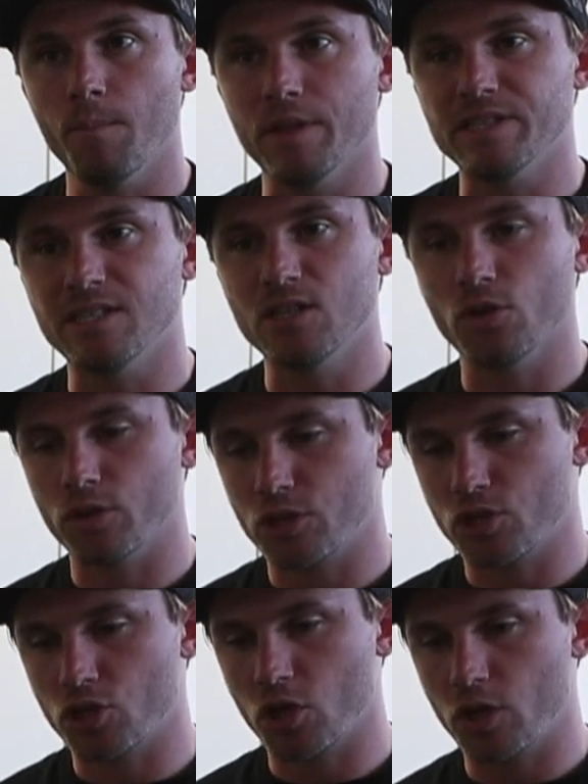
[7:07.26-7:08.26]
but still
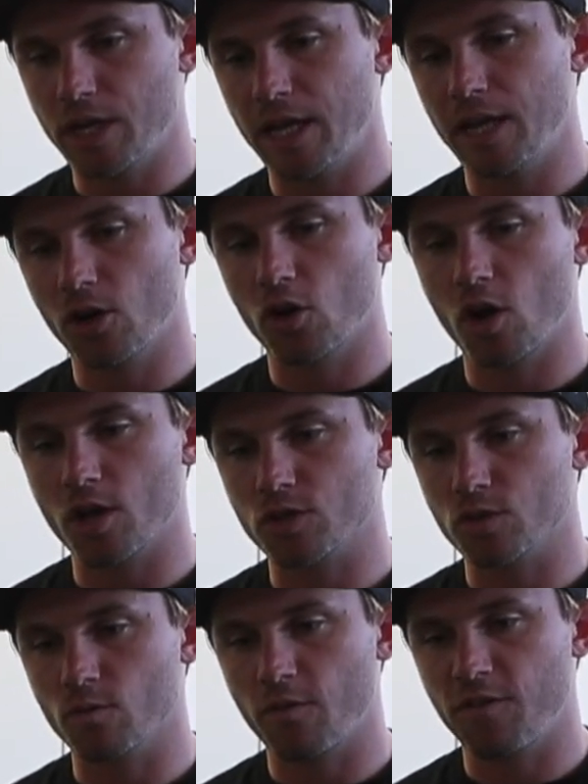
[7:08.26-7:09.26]
just turning in
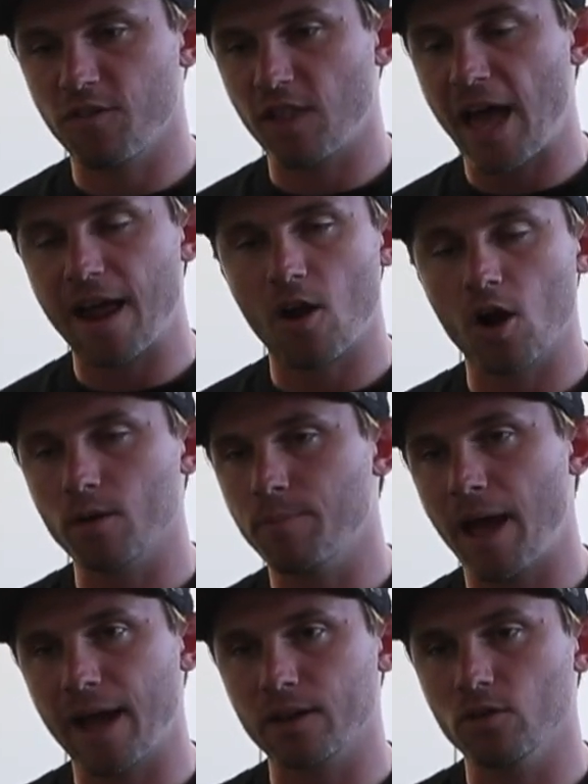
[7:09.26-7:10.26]
across flat, hard
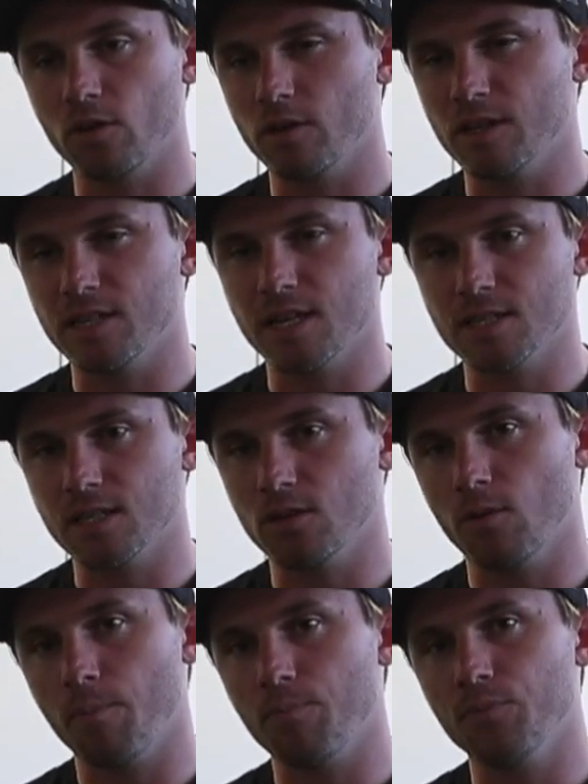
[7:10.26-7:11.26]
packed dirt, it
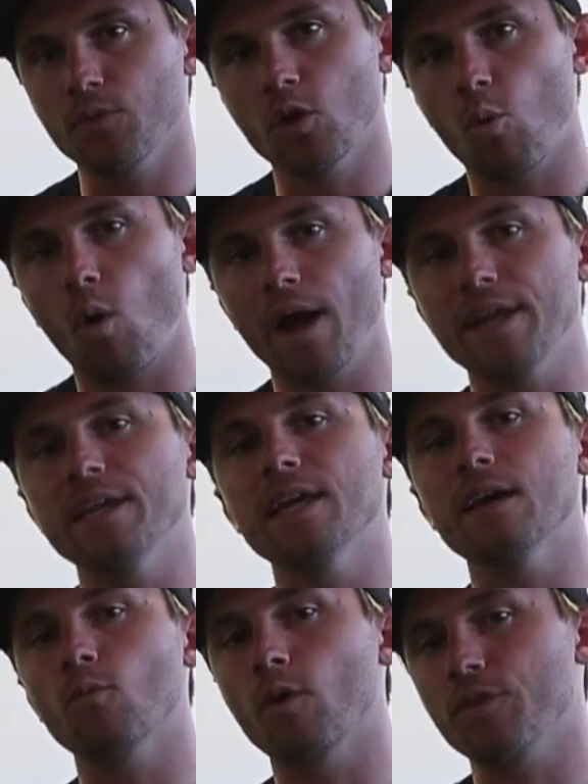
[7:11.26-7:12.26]
doesn't quite
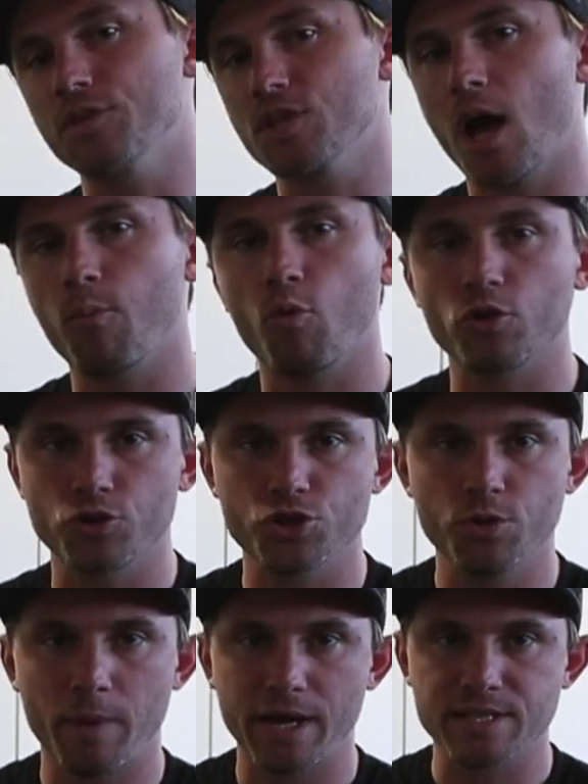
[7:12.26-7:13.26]
get where the top one or
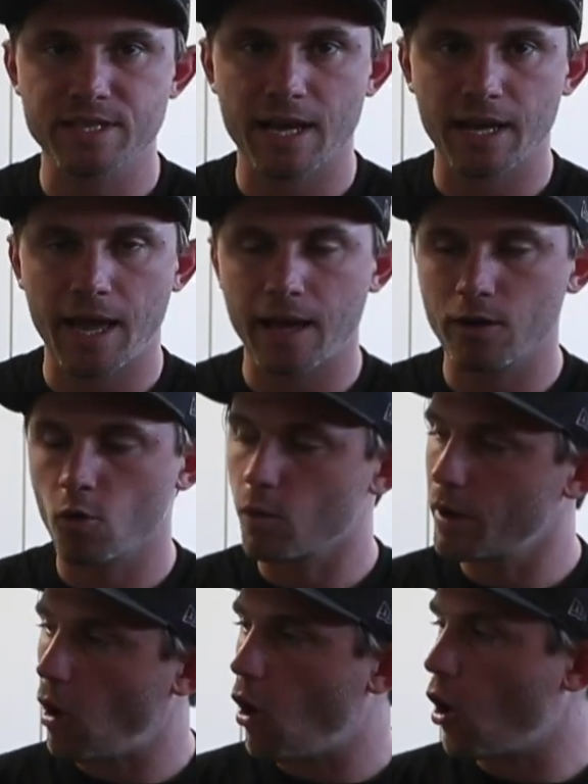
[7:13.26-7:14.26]
two bikes in that
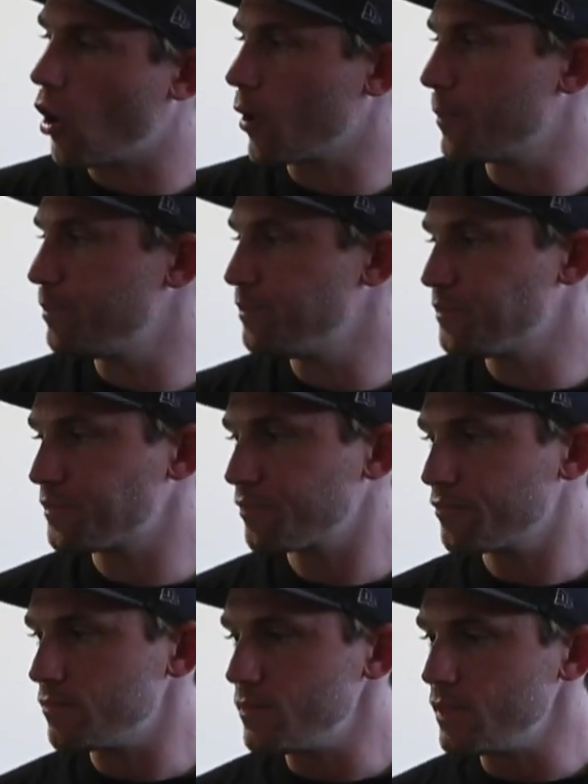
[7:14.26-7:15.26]
category are.
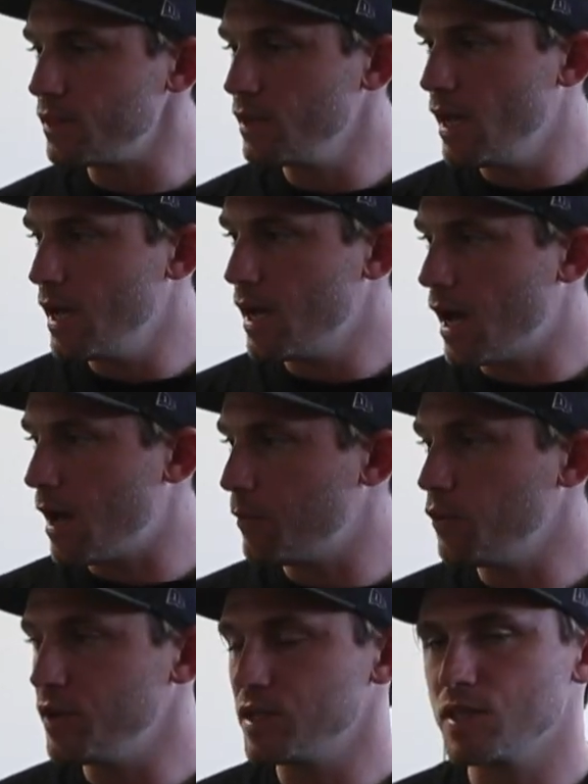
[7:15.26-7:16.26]

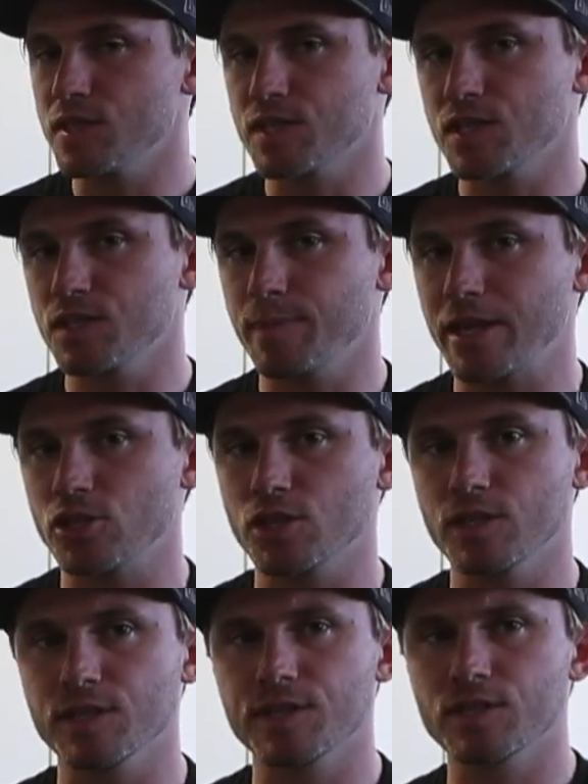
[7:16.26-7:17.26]
Moving to the
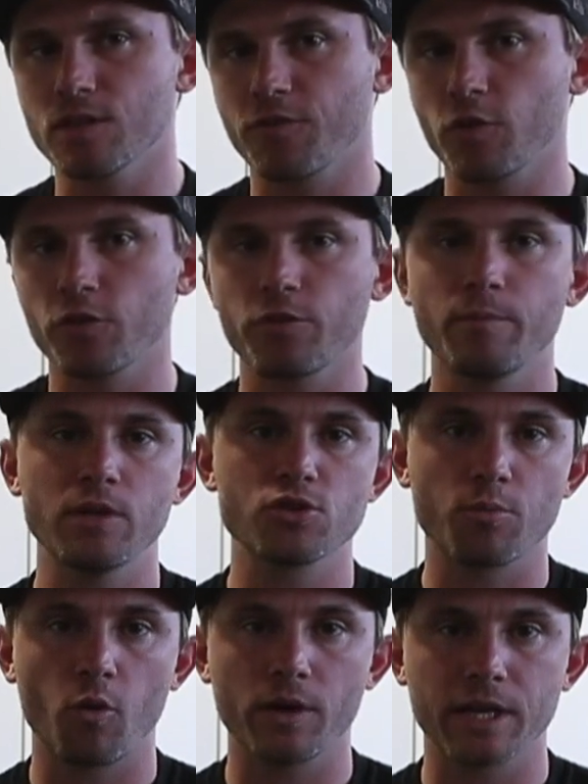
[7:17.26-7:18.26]
suspension, this is the first
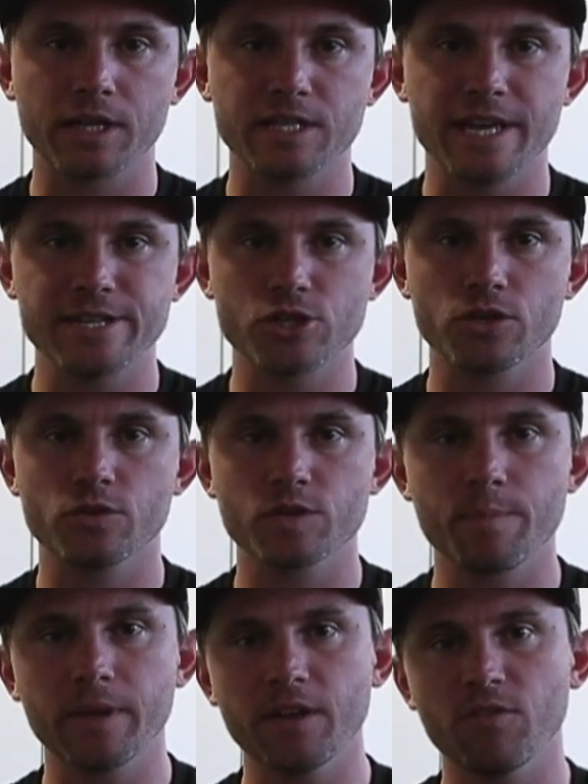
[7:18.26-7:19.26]
major point of contention.
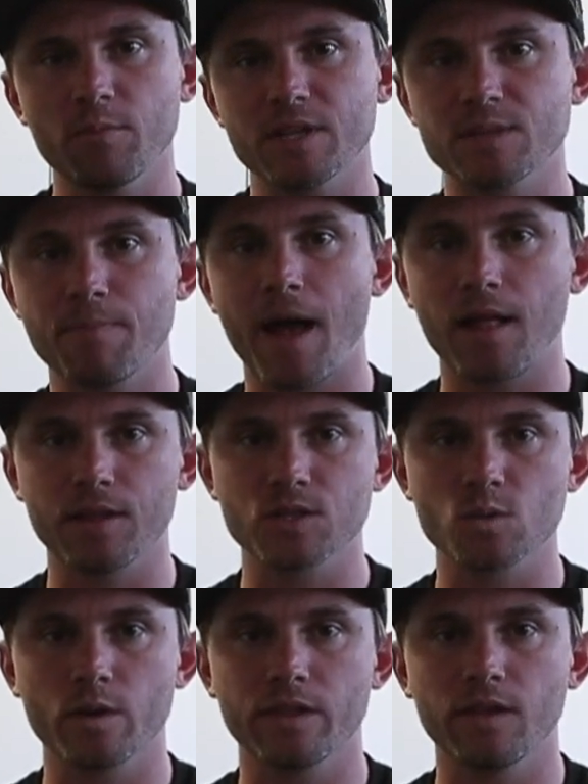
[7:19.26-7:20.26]
There's a bit of a
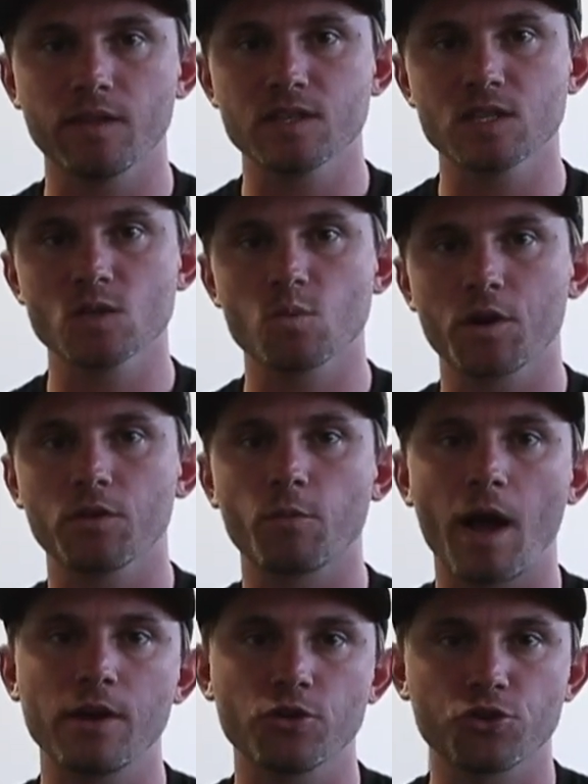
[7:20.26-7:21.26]
misbalance with it, and this is where the
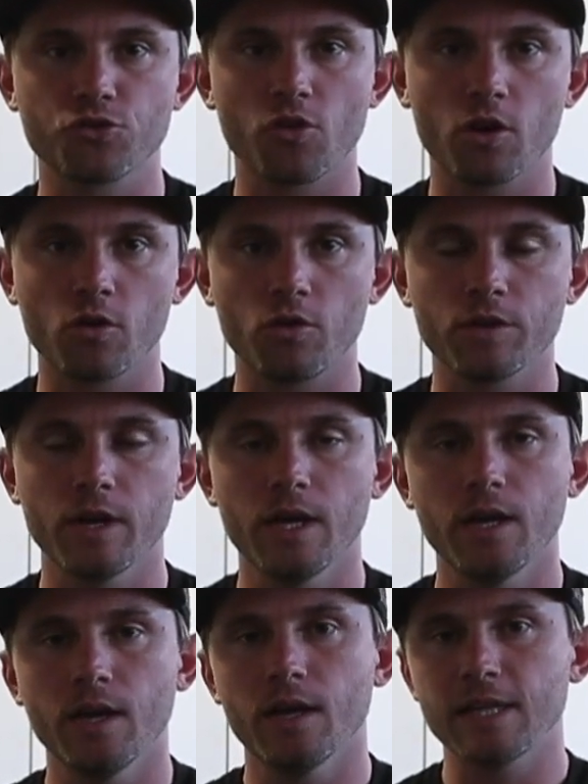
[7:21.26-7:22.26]
riders struggled
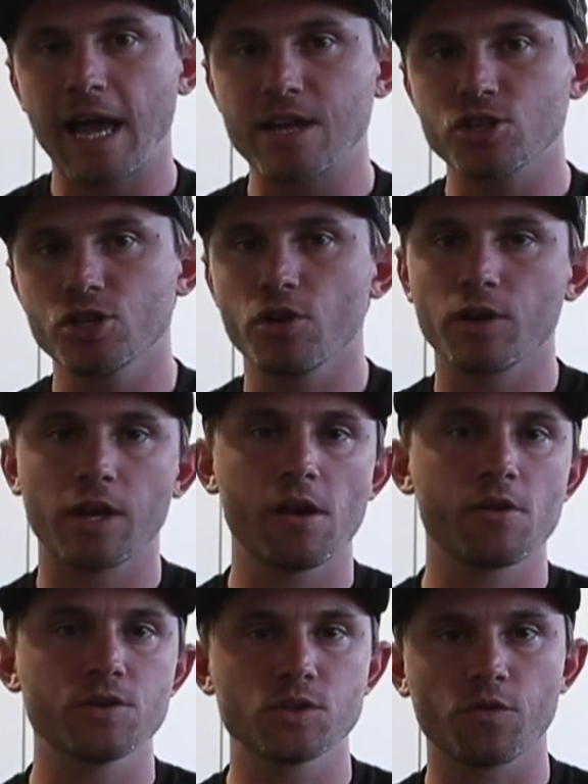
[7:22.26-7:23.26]
last year, and it
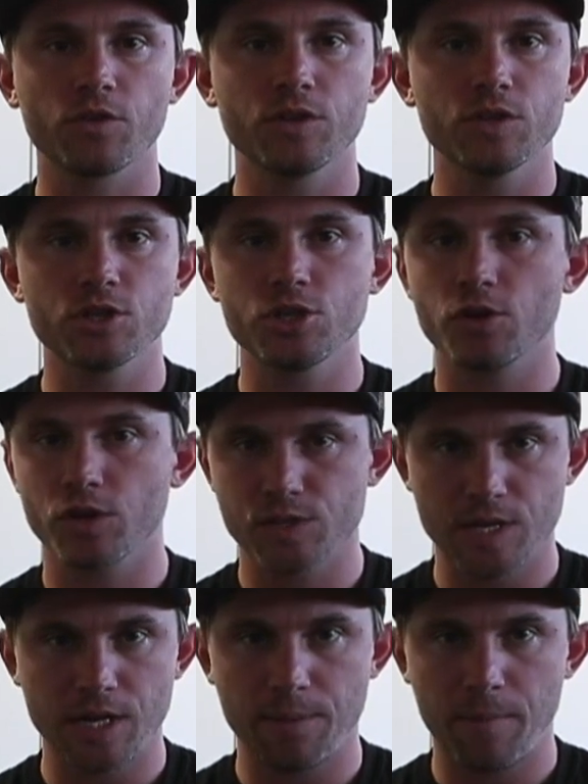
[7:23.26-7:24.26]
carries over into this year
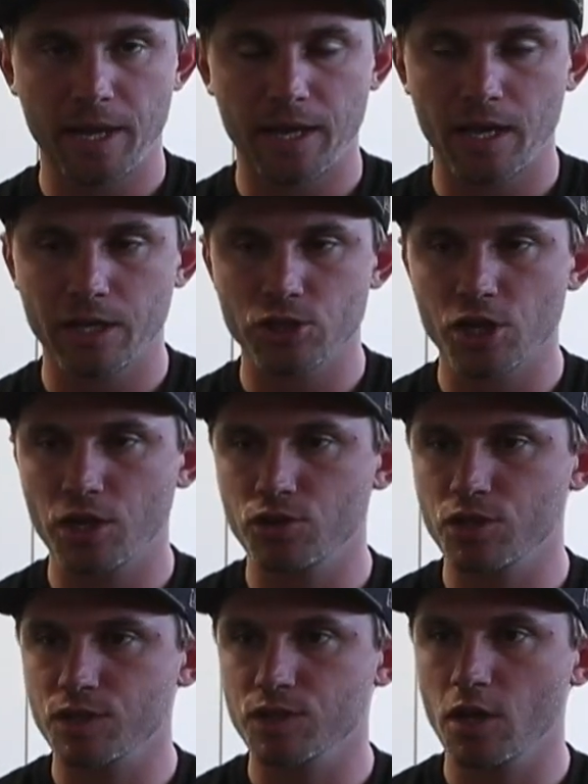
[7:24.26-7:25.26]
because they didn't make any
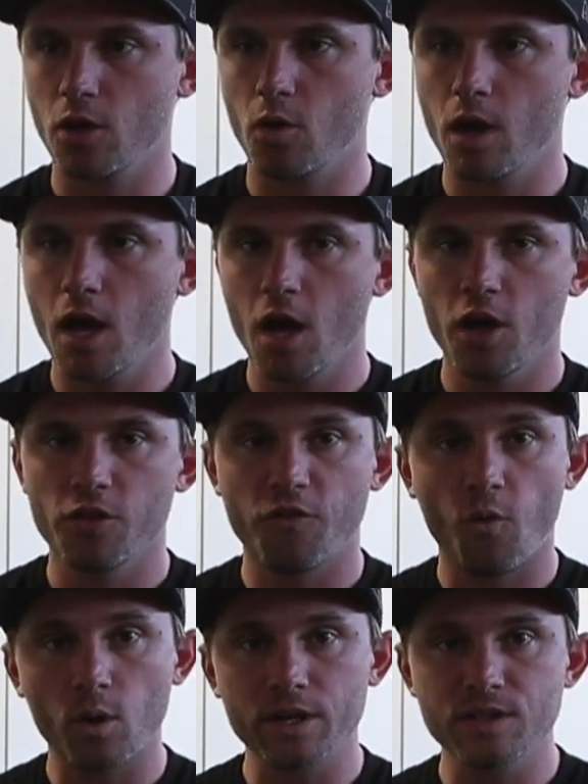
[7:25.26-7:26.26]
changes. So the
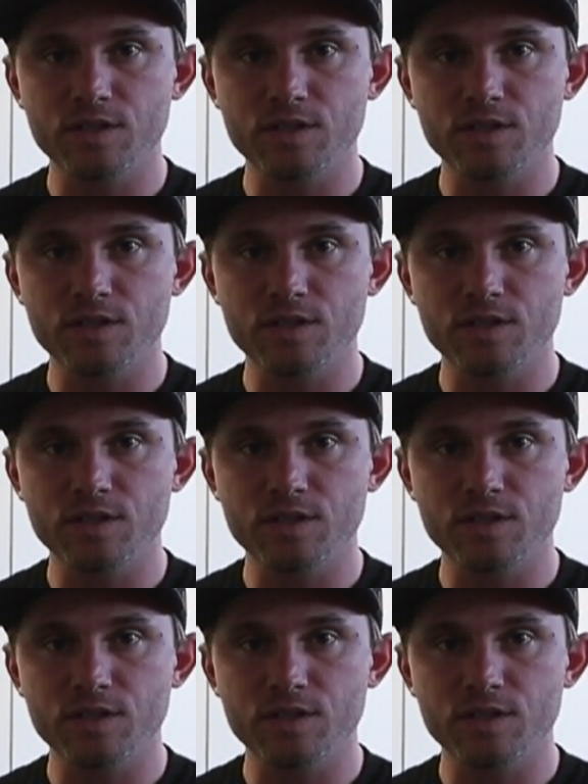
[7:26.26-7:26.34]
fork